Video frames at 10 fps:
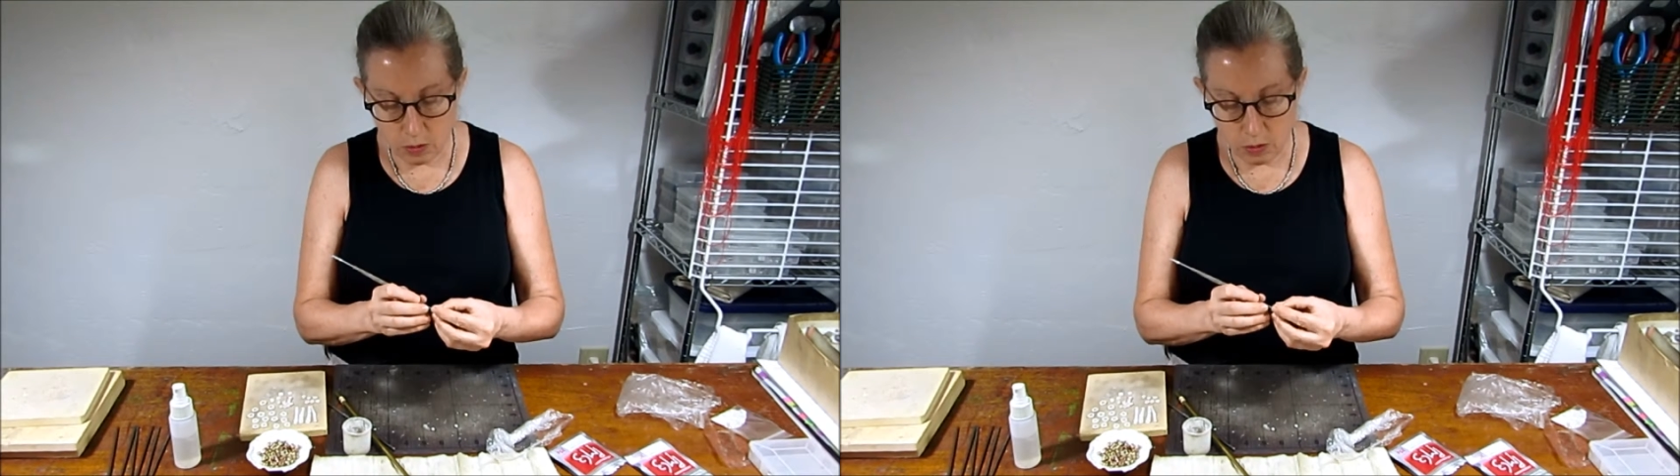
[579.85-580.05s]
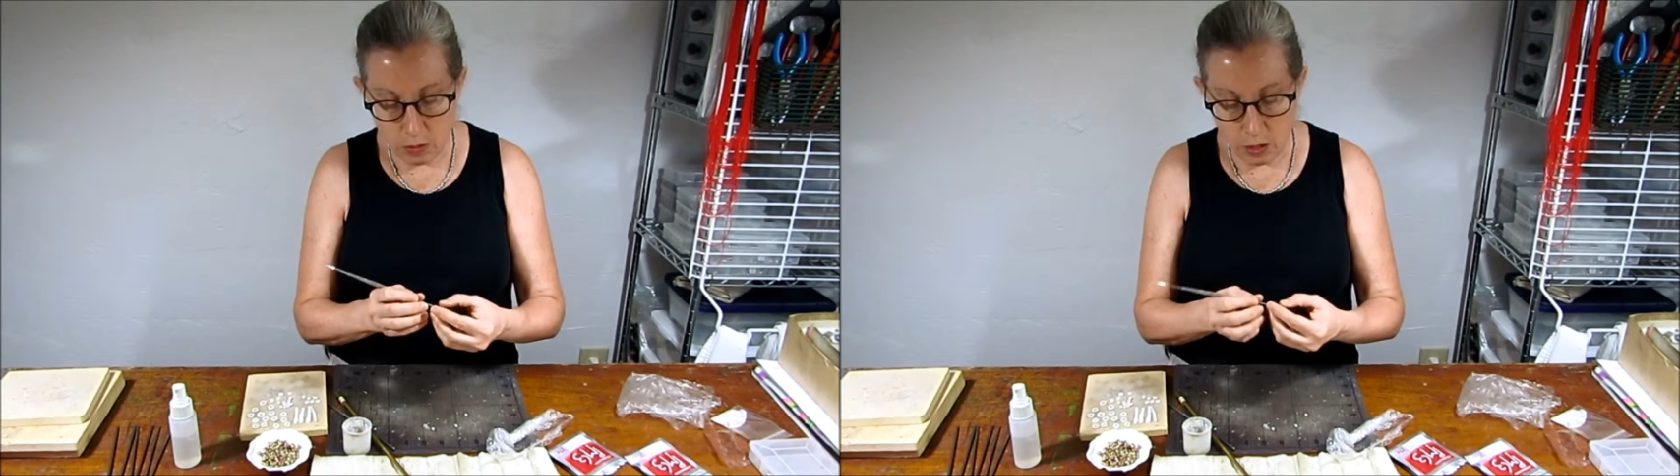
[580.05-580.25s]

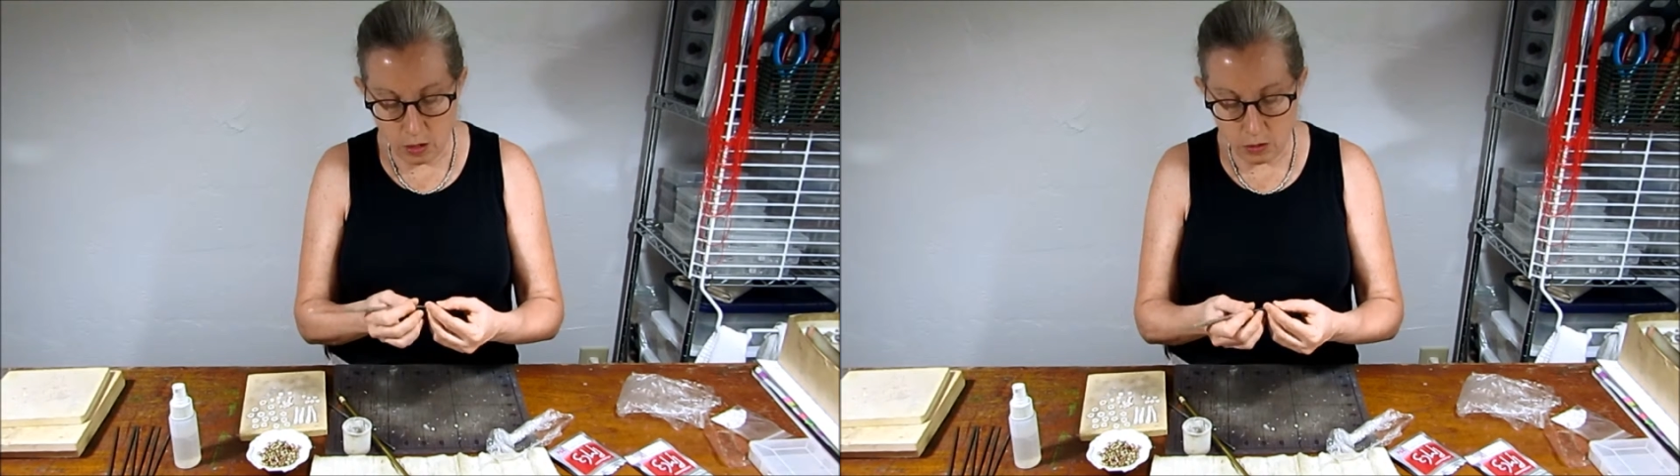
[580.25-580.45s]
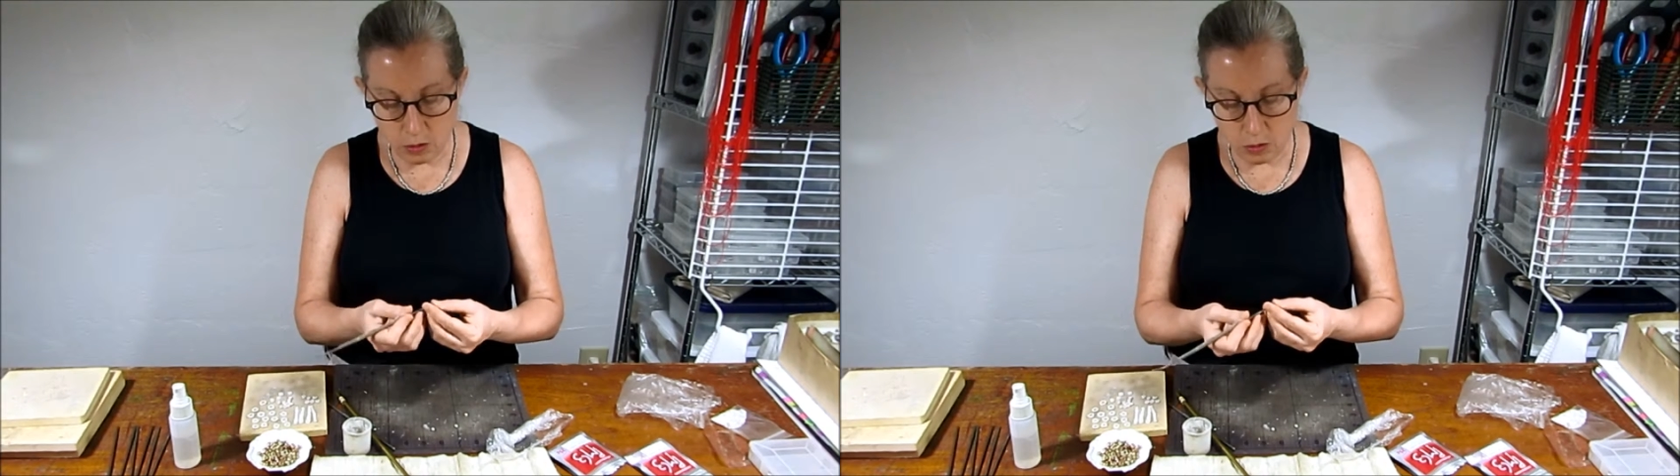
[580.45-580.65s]
And then that
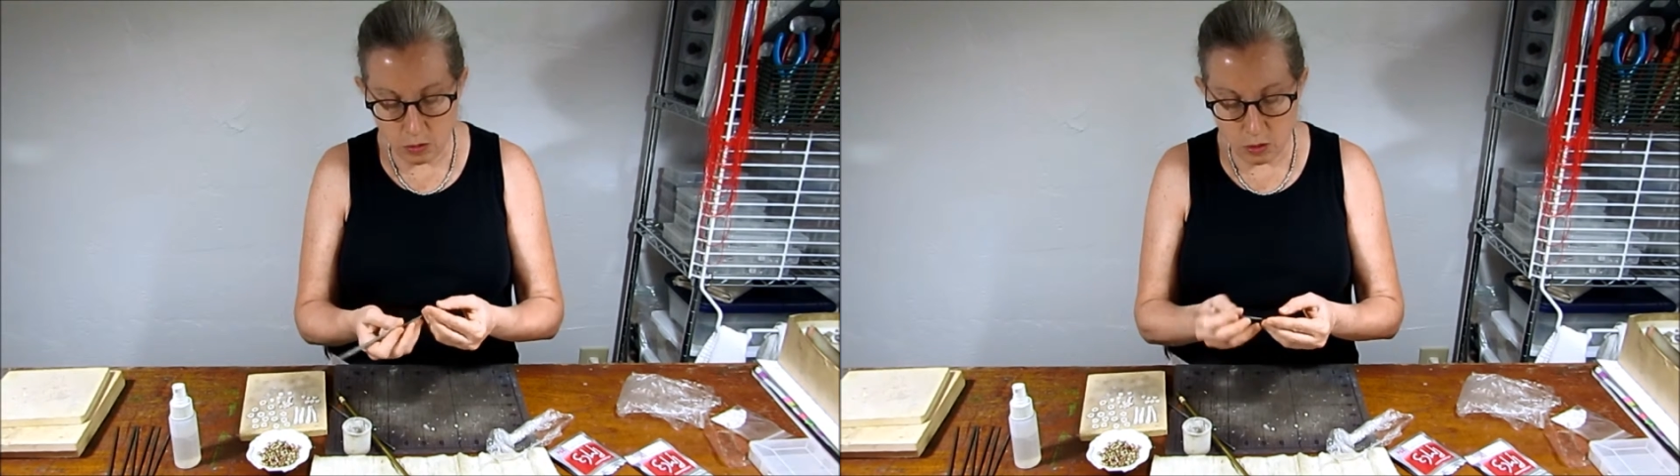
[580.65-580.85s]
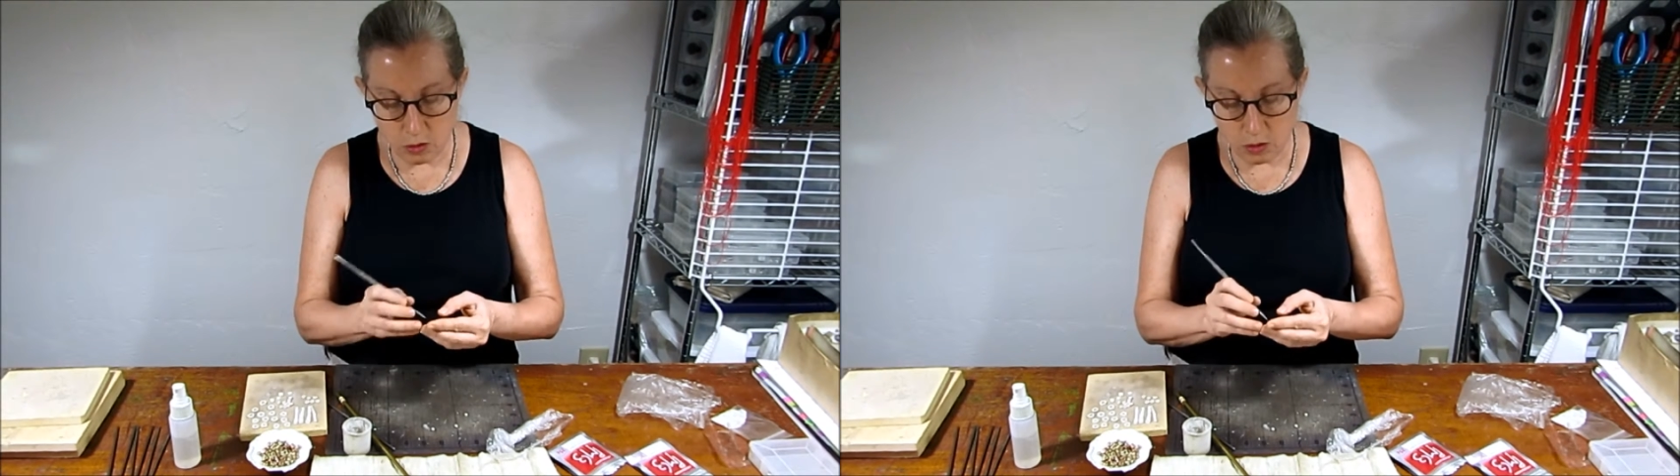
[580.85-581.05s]
also
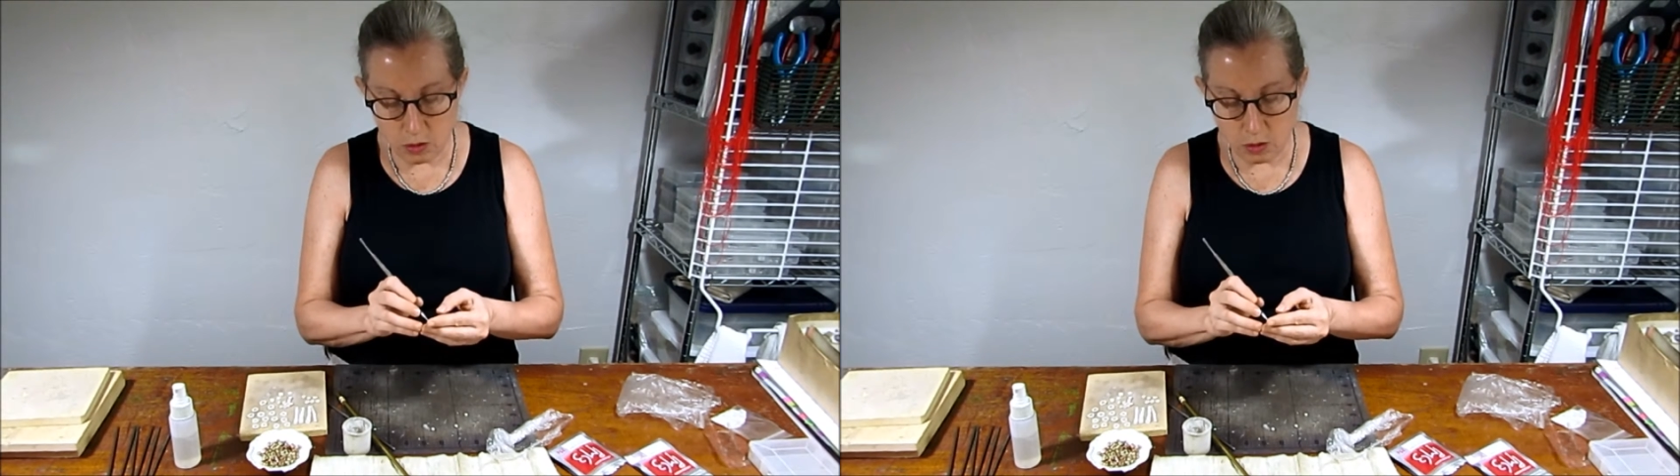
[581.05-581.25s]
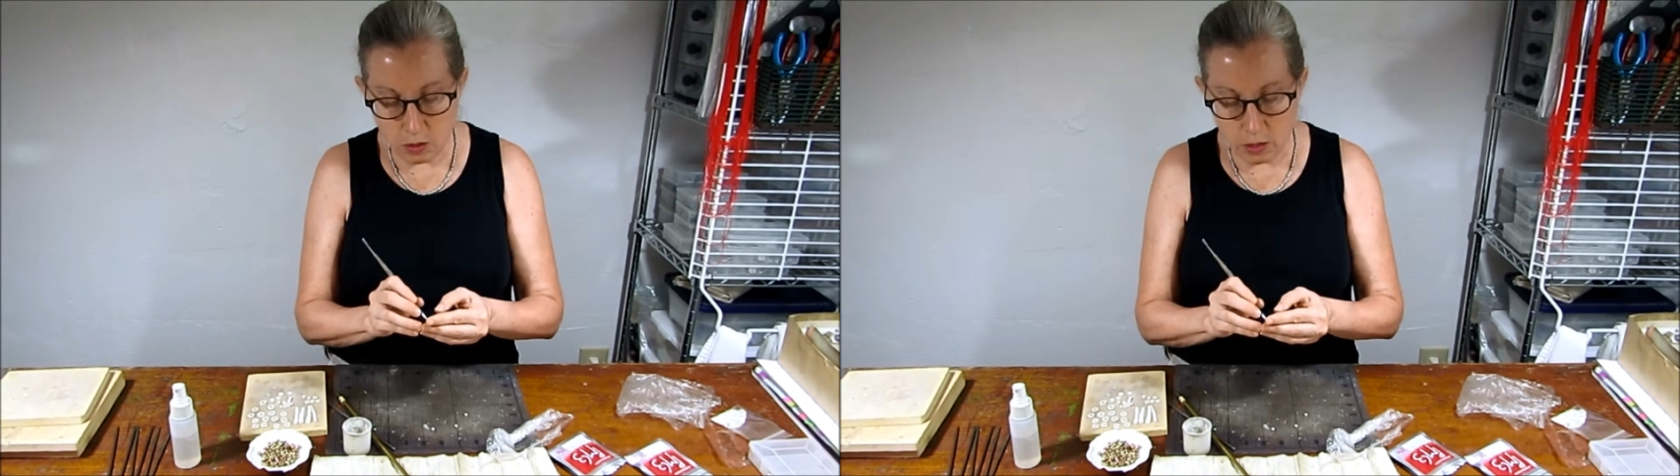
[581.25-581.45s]

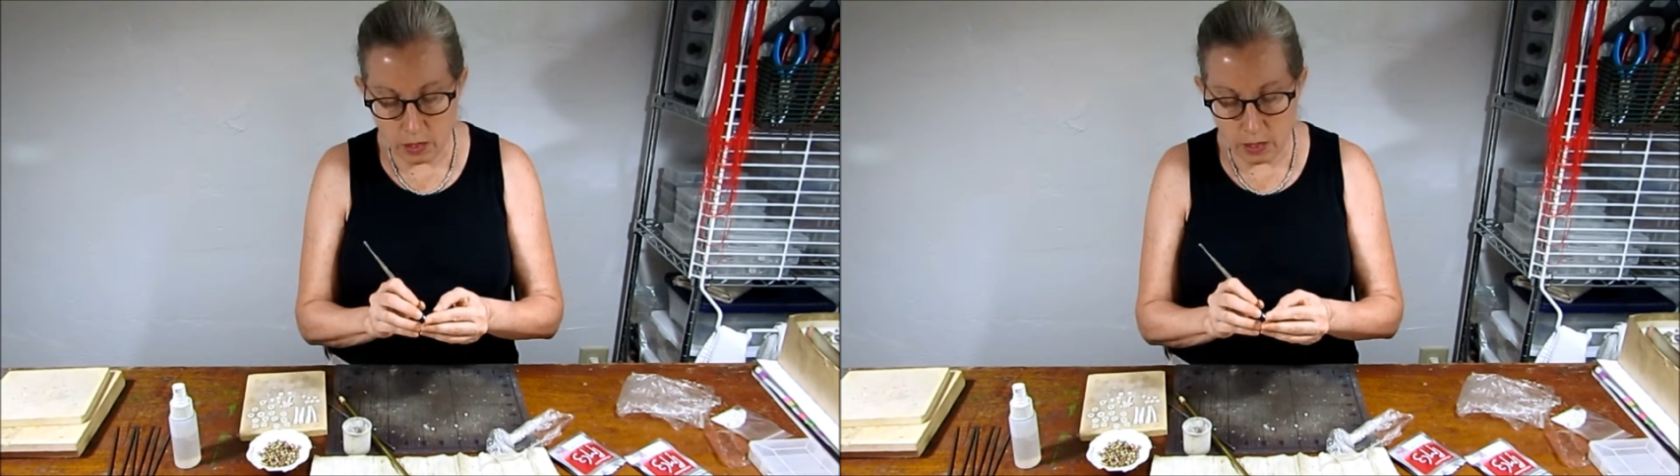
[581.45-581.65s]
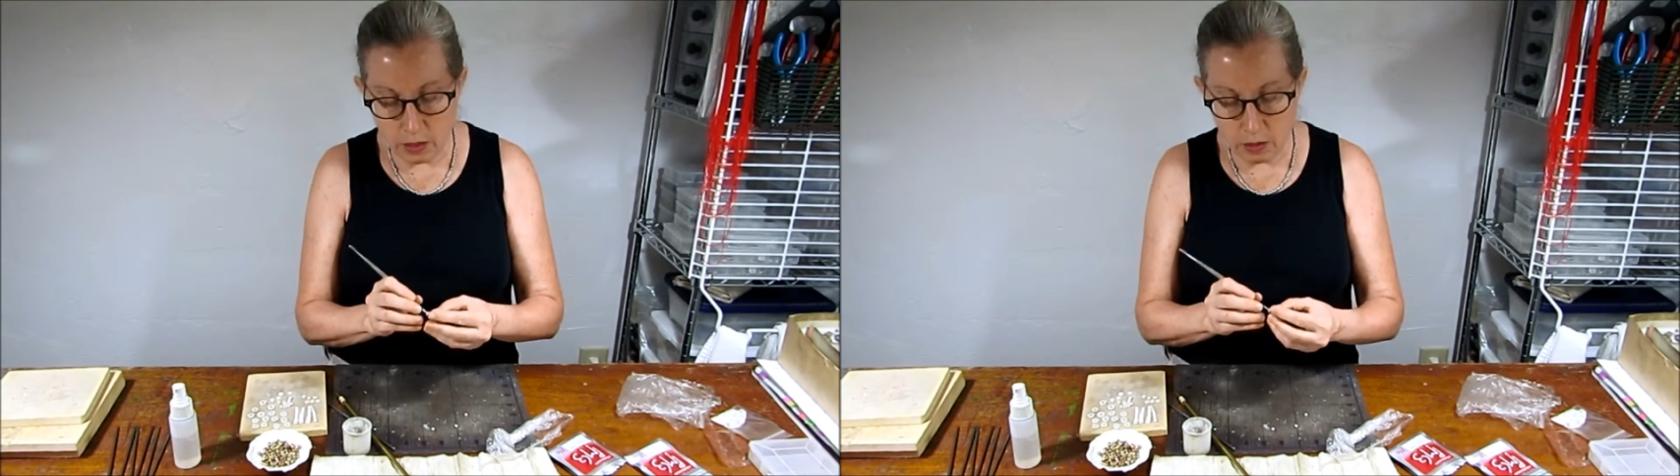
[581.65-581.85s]
stretches the
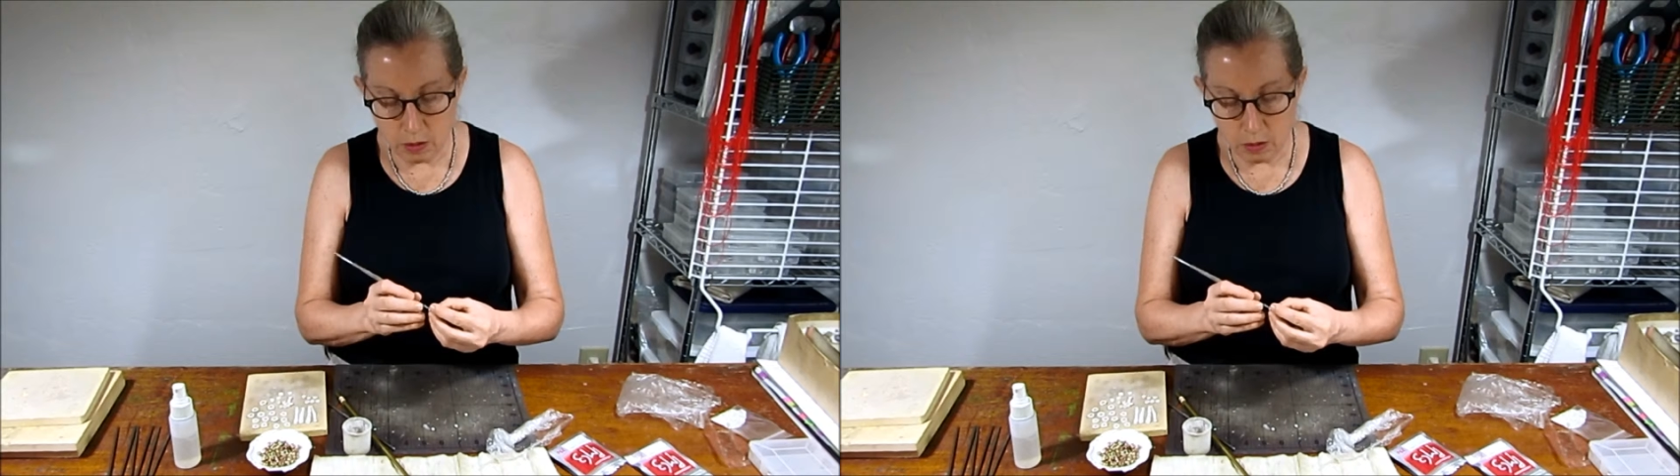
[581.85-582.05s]
clay